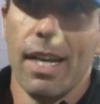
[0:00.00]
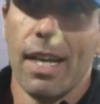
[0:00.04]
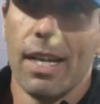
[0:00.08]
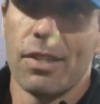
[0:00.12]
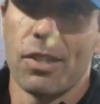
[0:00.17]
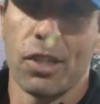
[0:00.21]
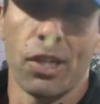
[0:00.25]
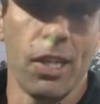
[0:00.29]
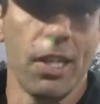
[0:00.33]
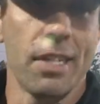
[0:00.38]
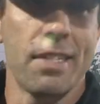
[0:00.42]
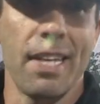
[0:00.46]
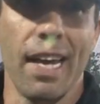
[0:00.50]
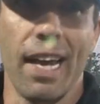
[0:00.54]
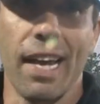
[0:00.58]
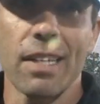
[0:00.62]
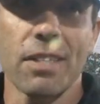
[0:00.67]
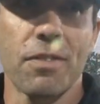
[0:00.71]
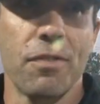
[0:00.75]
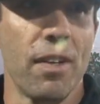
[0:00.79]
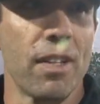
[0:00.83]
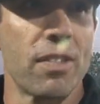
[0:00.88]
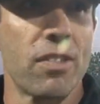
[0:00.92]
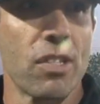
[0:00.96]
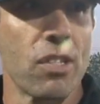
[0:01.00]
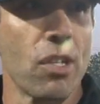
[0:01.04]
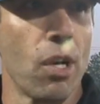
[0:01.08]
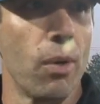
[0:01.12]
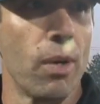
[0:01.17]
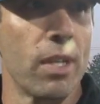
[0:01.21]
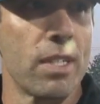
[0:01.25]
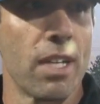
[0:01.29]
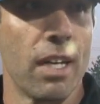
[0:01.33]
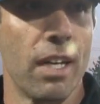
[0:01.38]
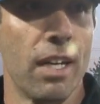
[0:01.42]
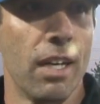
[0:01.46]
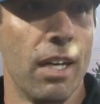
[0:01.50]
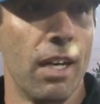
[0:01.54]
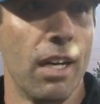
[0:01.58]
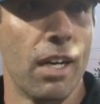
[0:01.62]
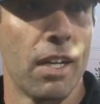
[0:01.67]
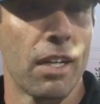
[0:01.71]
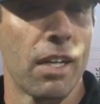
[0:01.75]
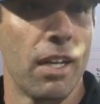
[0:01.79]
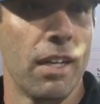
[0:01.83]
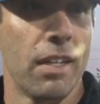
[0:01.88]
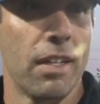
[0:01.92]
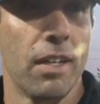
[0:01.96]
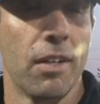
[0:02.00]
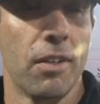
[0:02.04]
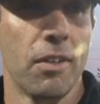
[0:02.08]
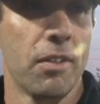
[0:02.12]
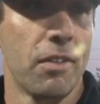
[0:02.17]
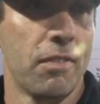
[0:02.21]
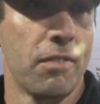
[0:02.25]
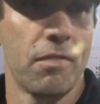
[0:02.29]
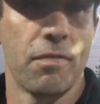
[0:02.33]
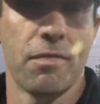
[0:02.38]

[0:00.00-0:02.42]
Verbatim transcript: It's a good test. This is always a, a you know